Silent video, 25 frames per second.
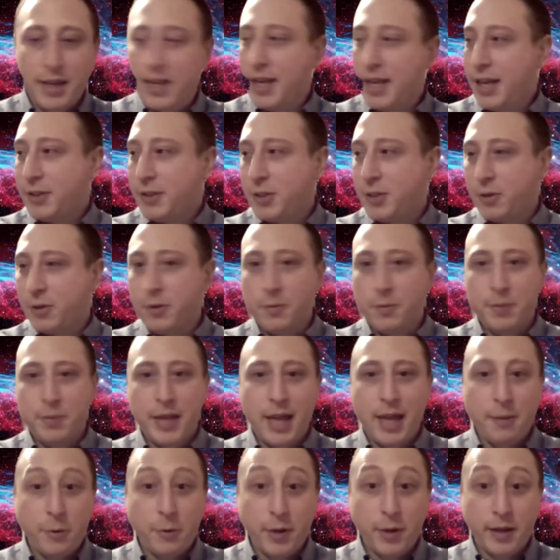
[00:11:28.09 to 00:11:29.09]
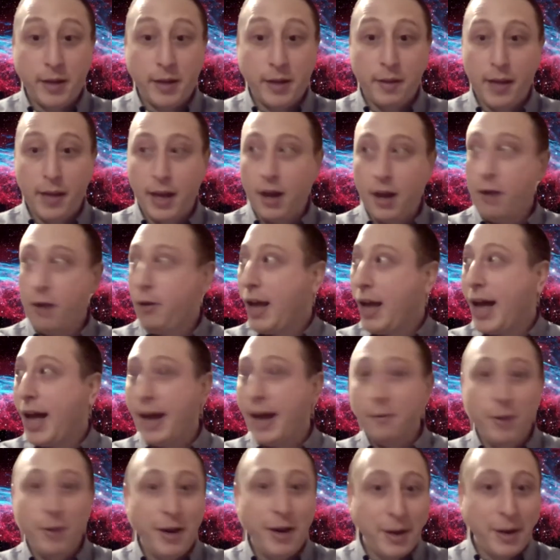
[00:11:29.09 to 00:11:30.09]
and so it became quickly like oh god,
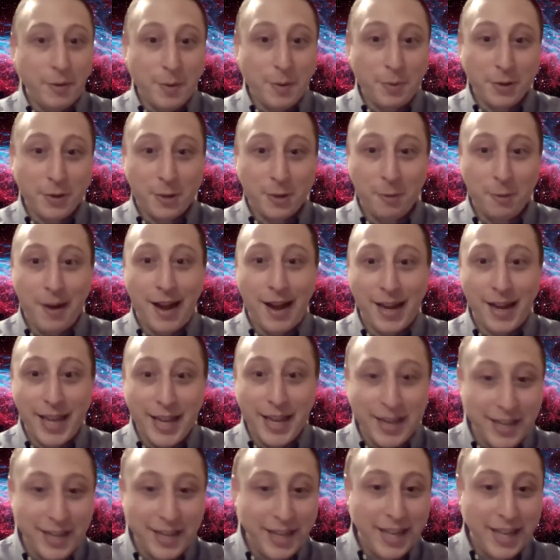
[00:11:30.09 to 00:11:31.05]
where can we put the rocket?